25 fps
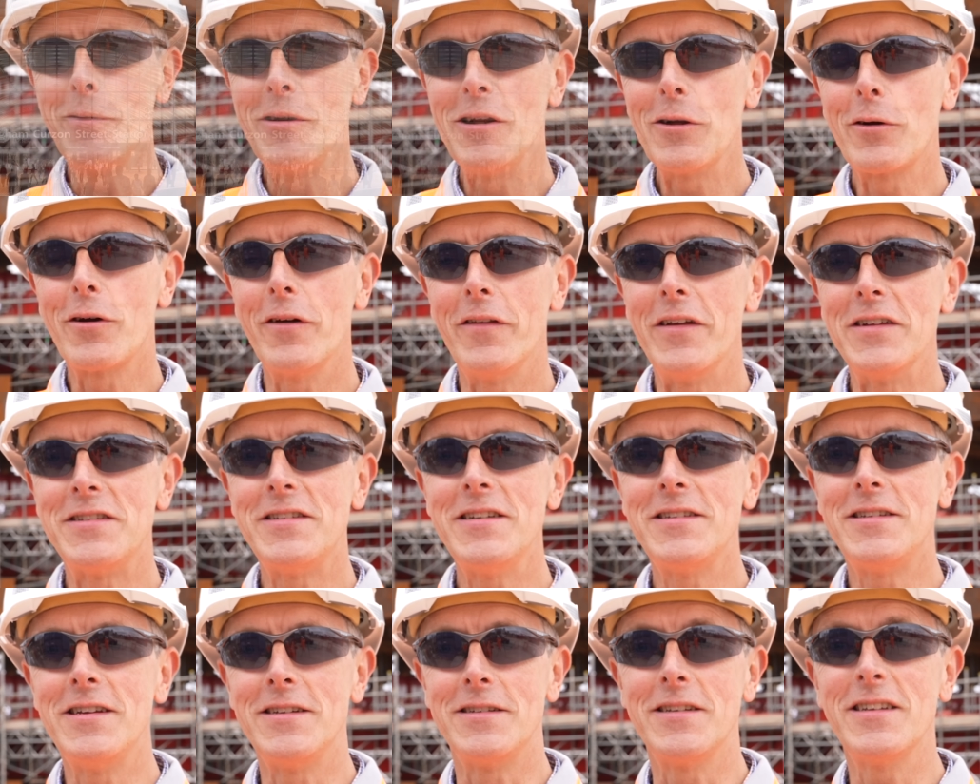you look at this,
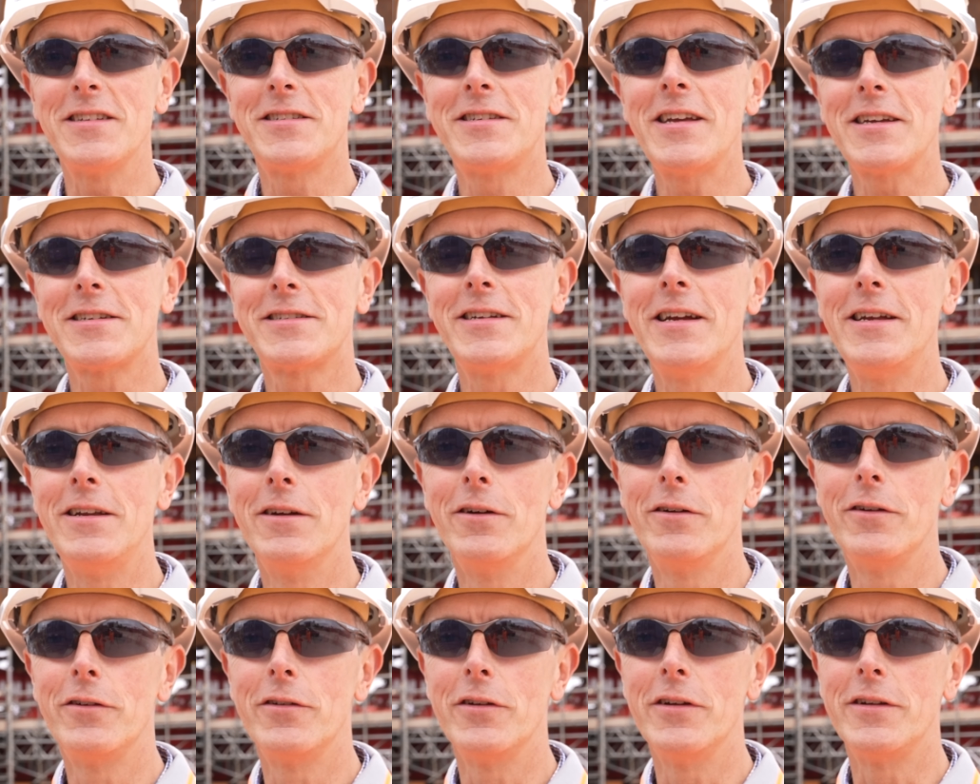this is
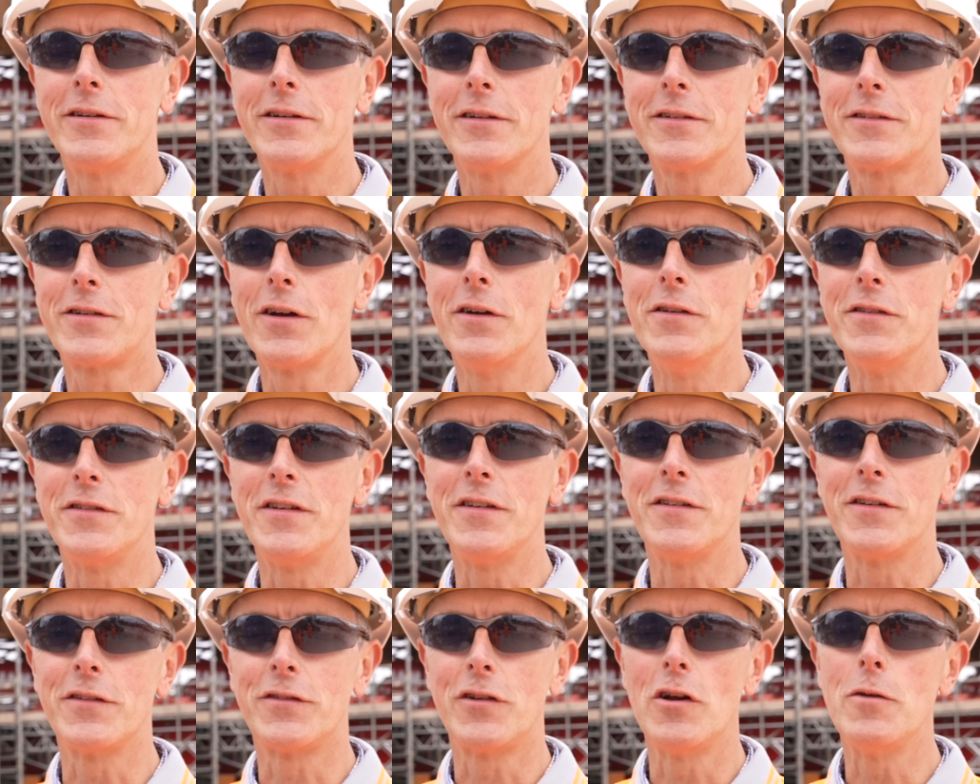1600 tonnes
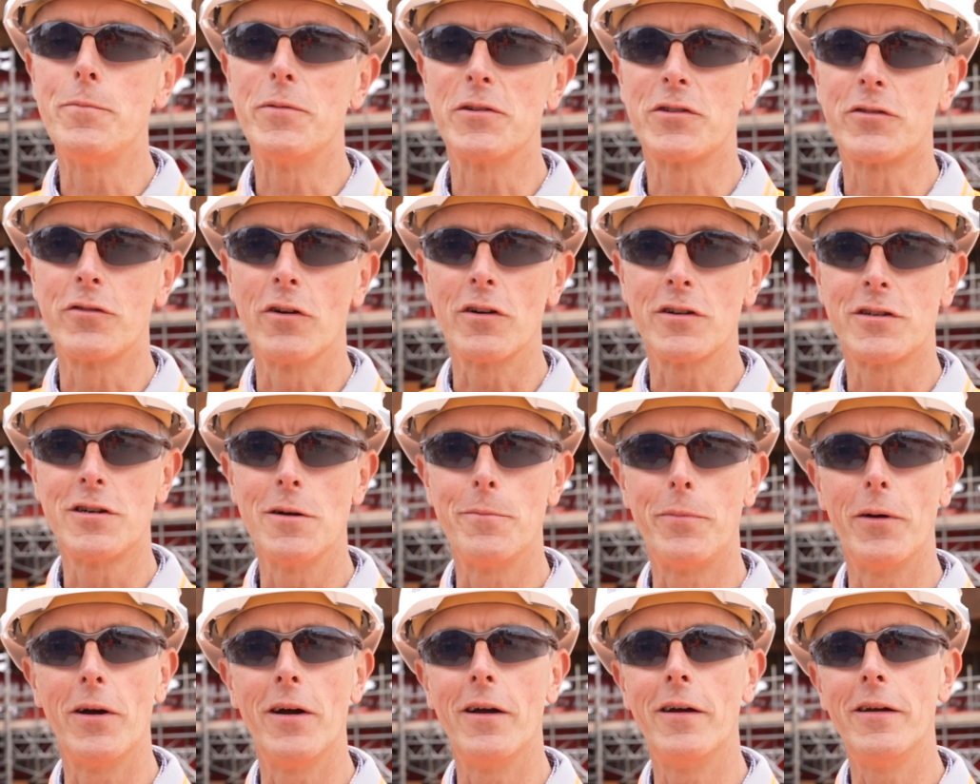is a superstructure,
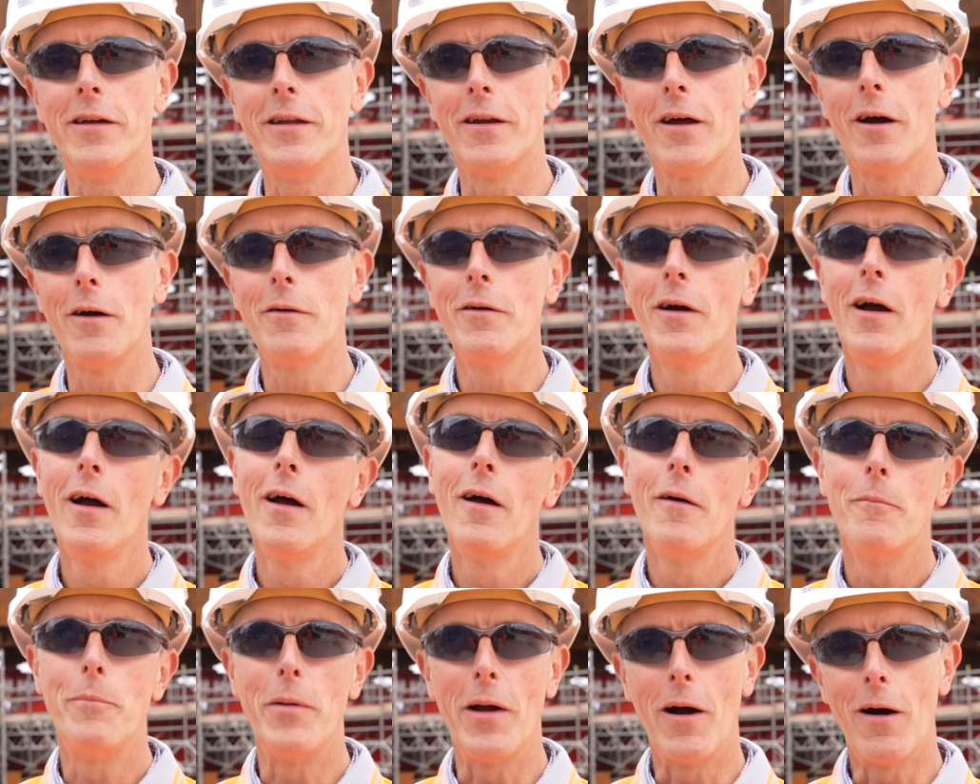but you know,
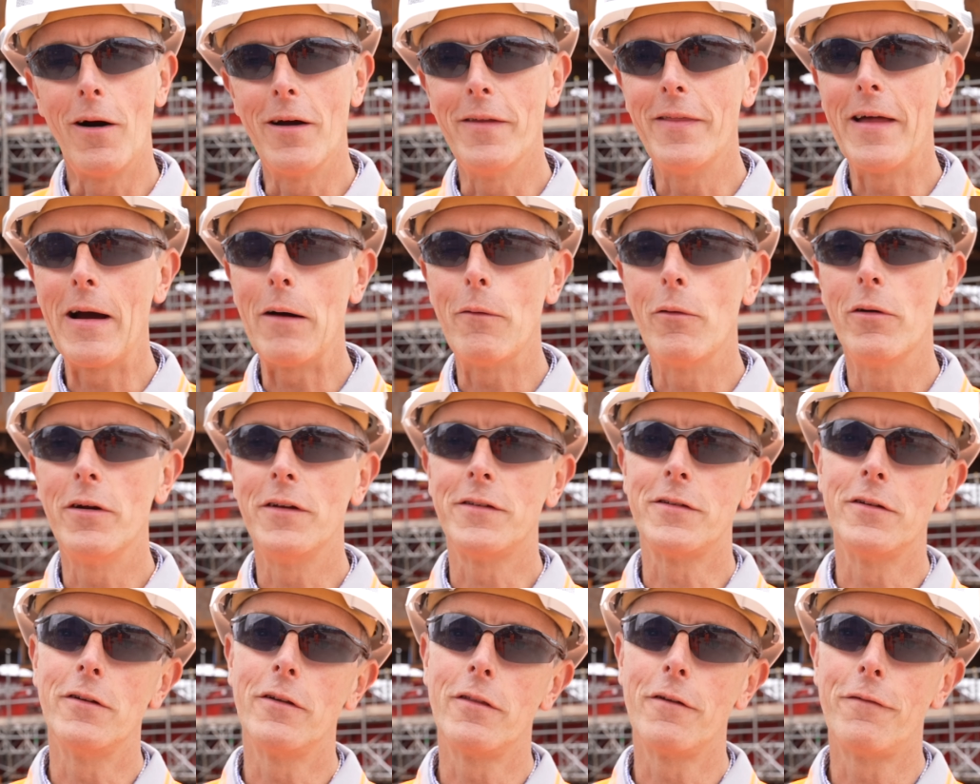behind that one
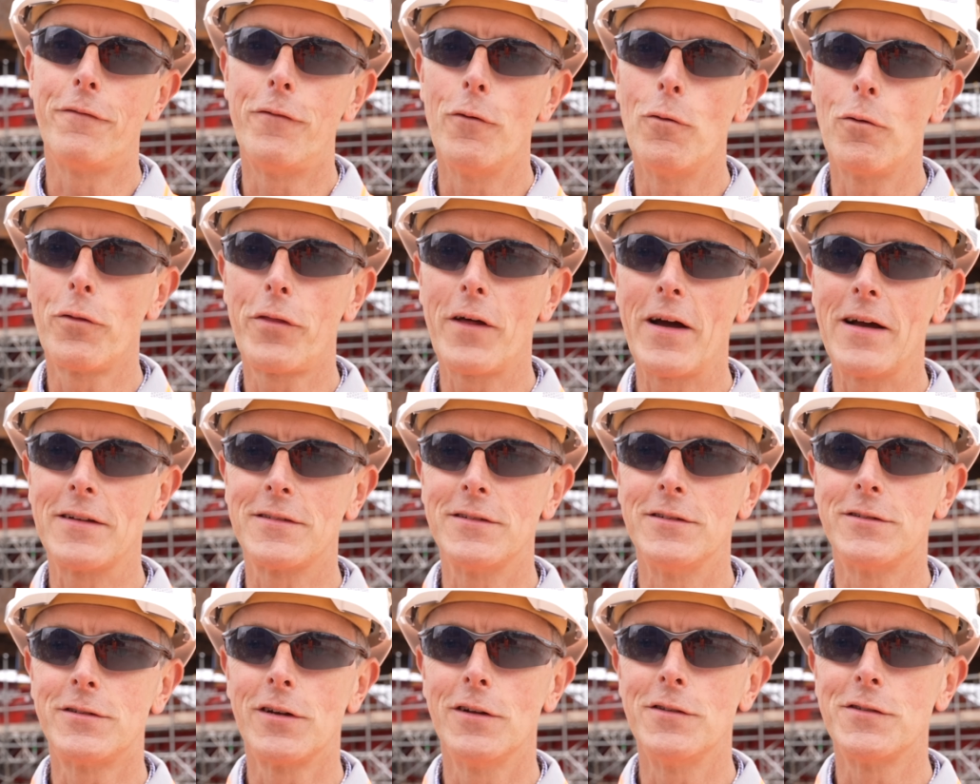is another
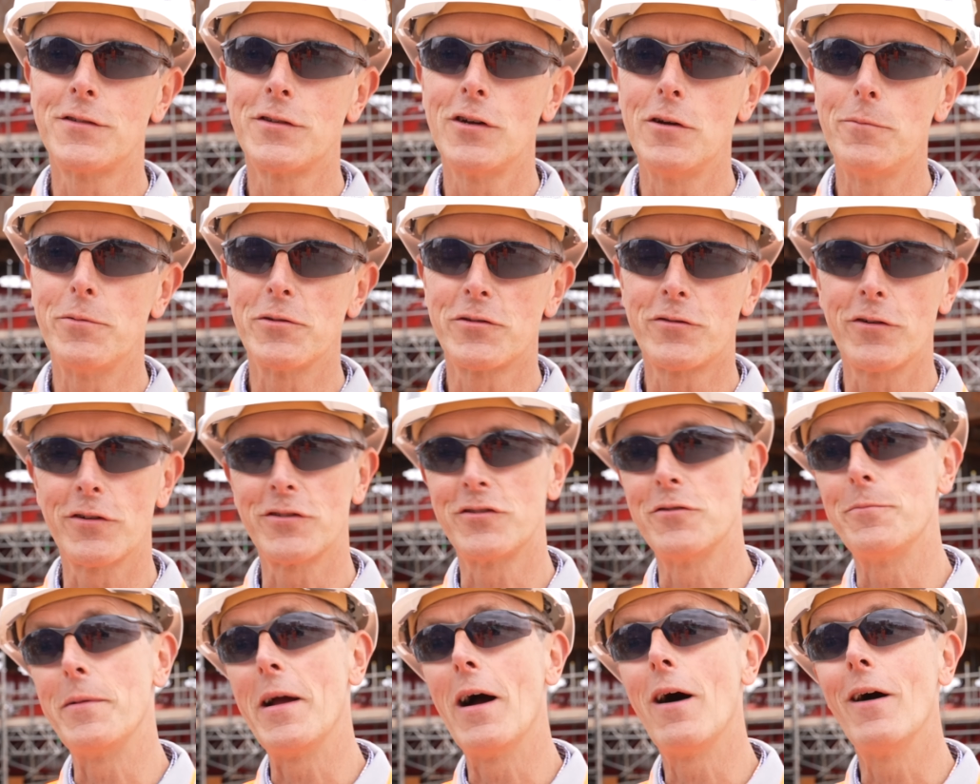4000 tonne
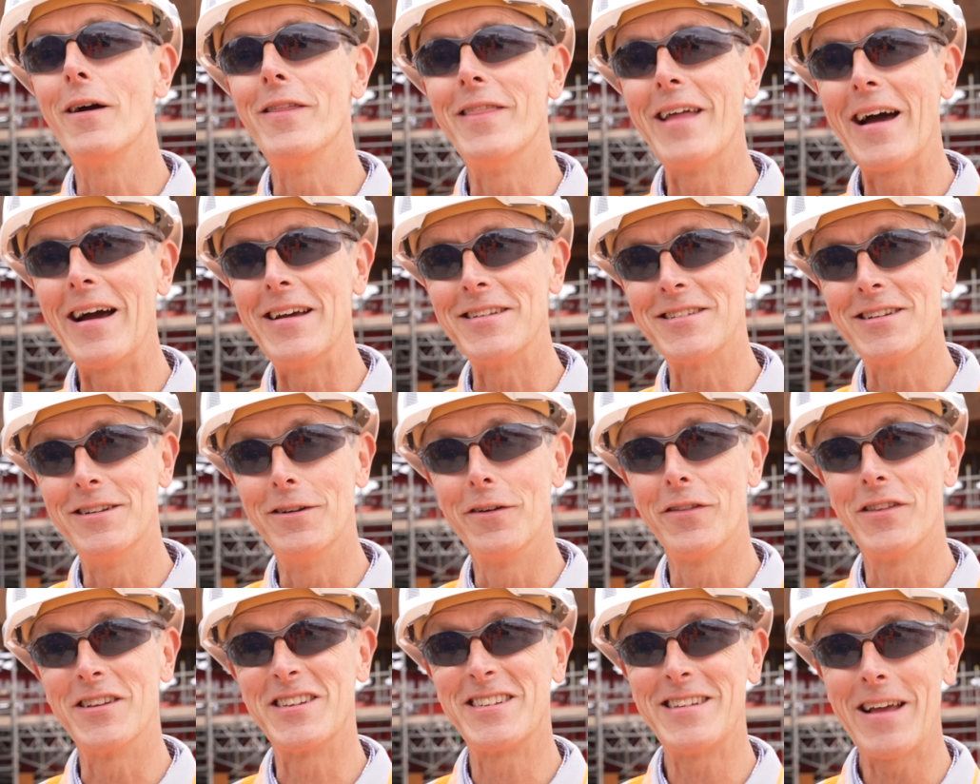superstructure, behind that is
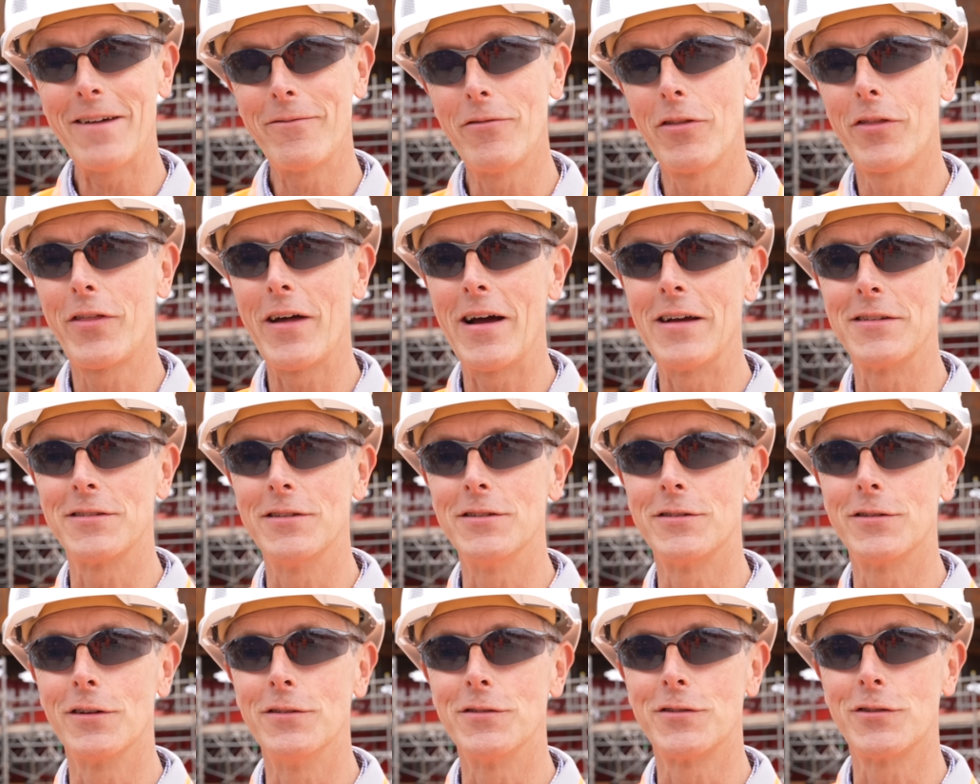another 7000
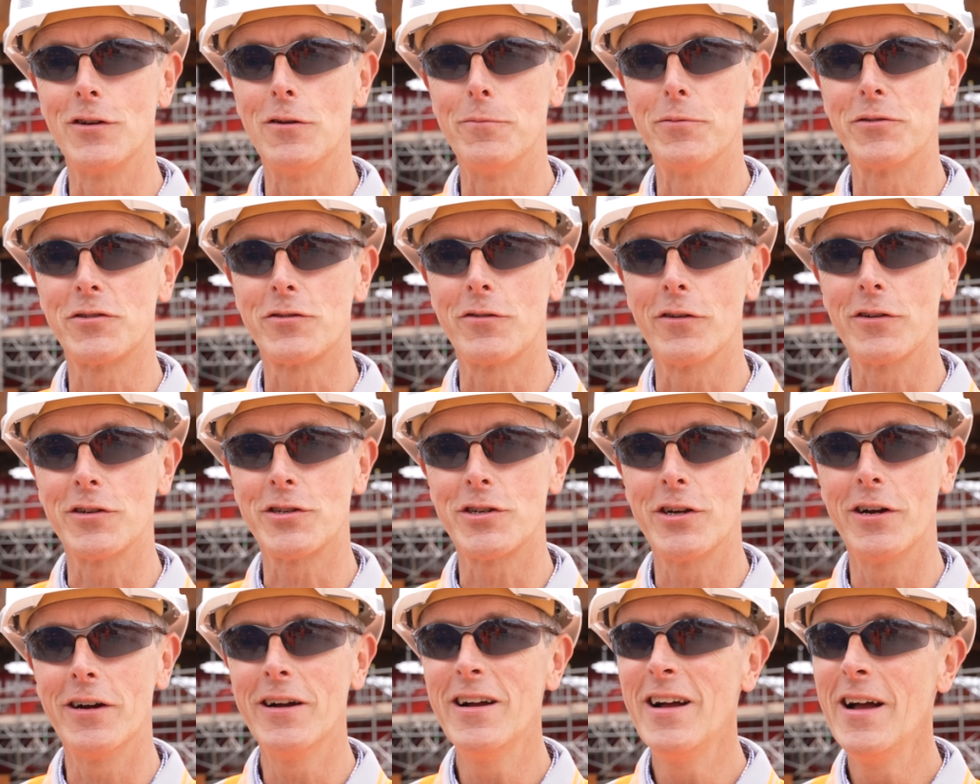tonne
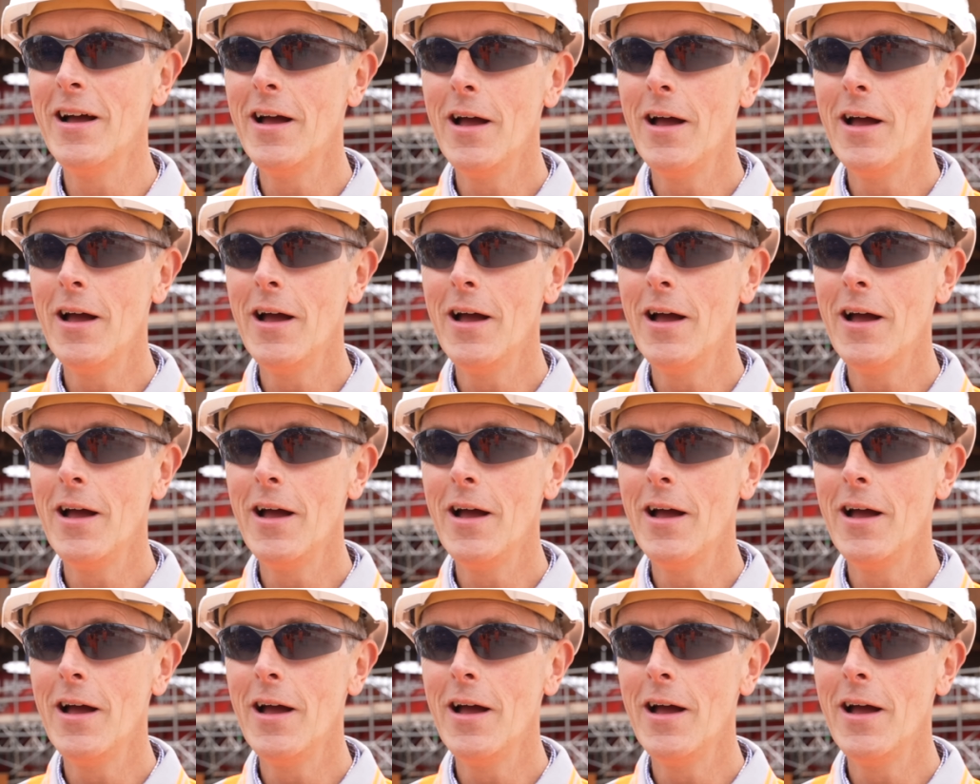superstructure,